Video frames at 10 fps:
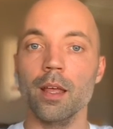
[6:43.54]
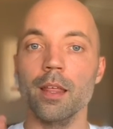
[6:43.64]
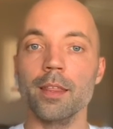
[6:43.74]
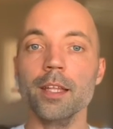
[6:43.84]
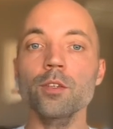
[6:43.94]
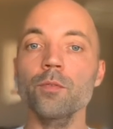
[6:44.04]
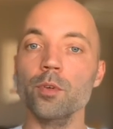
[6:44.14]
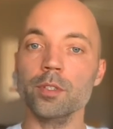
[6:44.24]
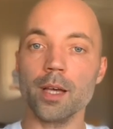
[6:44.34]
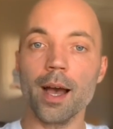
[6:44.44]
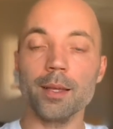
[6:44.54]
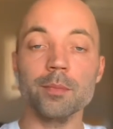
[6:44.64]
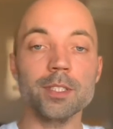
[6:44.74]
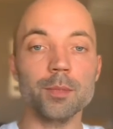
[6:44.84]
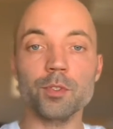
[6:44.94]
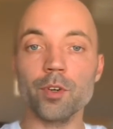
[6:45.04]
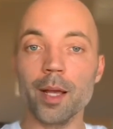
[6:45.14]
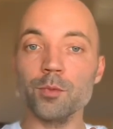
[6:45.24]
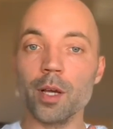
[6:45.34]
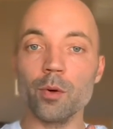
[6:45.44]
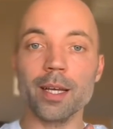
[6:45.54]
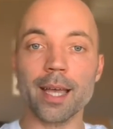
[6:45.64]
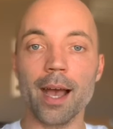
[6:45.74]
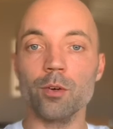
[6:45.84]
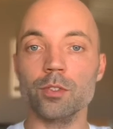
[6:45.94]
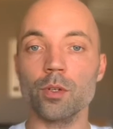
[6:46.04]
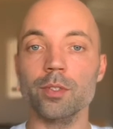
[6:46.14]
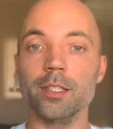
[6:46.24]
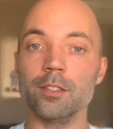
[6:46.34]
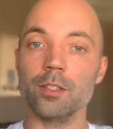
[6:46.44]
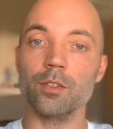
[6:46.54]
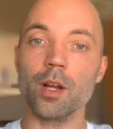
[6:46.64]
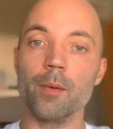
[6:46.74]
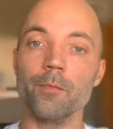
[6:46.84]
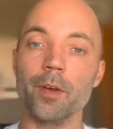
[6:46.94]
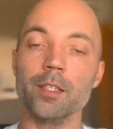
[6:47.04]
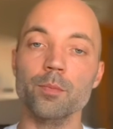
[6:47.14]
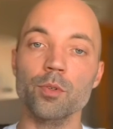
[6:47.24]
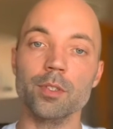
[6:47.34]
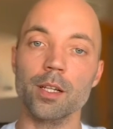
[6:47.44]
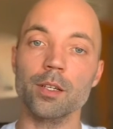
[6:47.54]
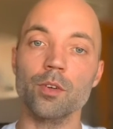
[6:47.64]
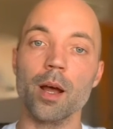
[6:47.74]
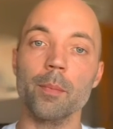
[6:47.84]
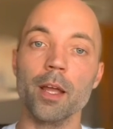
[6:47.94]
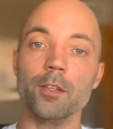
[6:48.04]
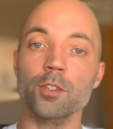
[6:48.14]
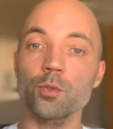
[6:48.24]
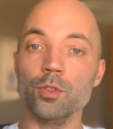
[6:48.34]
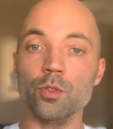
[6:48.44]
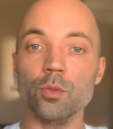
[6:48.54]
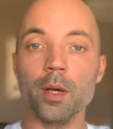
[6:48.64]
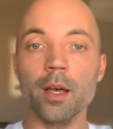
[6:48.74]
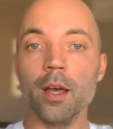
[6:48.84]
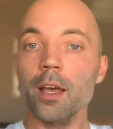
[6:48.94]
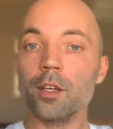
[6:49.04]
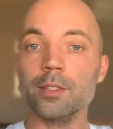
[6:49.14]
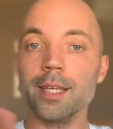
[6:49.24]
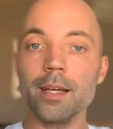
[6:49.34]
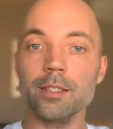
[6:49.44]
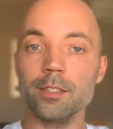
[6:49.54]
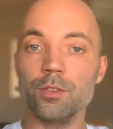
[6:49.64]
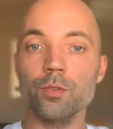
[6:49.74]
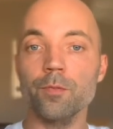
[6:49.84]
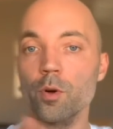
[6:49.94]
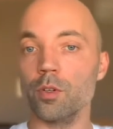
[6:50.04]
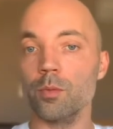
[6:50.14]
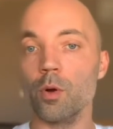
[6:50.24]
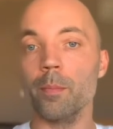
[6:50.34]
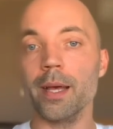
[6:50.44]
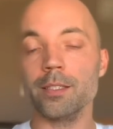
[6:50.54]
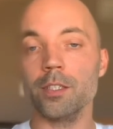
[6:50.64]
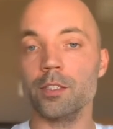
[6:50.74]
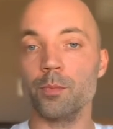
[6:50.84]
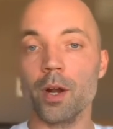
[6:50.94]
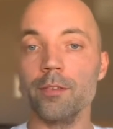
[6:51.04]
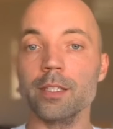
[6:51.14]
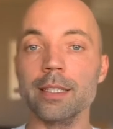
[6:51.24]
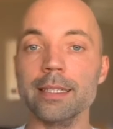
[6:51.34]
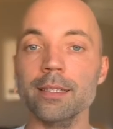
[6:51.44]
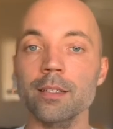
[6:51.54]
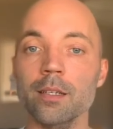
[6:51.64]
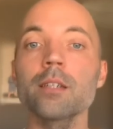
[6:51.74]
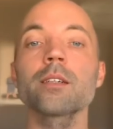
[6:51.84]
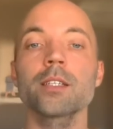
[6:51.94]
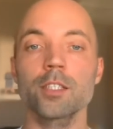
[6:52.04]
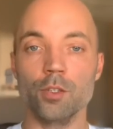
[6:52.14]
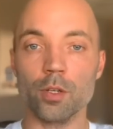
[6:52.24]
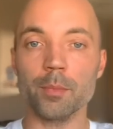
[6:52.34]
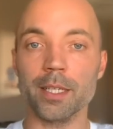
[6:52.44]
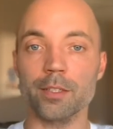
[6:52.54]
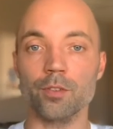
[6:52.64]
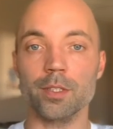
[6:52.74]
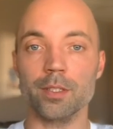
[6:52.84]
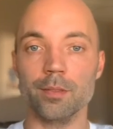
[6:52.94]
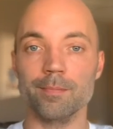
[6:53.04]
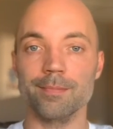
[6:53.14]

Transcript: Thank you for your time. Subscribe to our accounts on Instagram, Facebook, Telegram, and YouTube. Contact us through forum or messages privately. It's gonna be interesting.